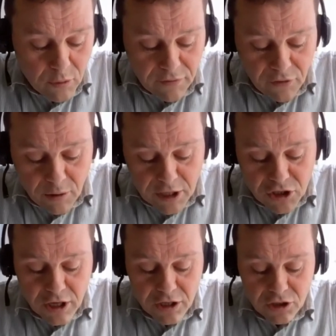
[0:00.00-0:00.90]
with a firm
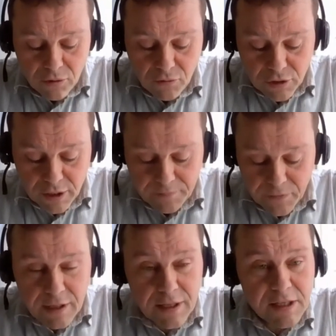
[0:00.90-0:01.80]
educational footing
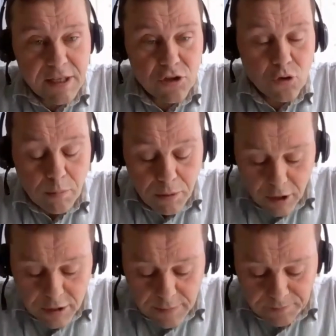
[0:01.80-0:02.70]
that sets you
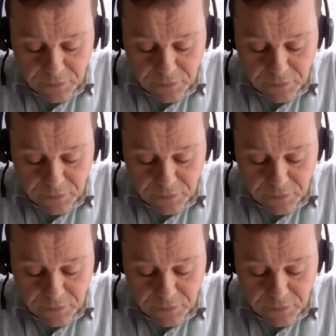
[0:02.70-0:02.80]
apart.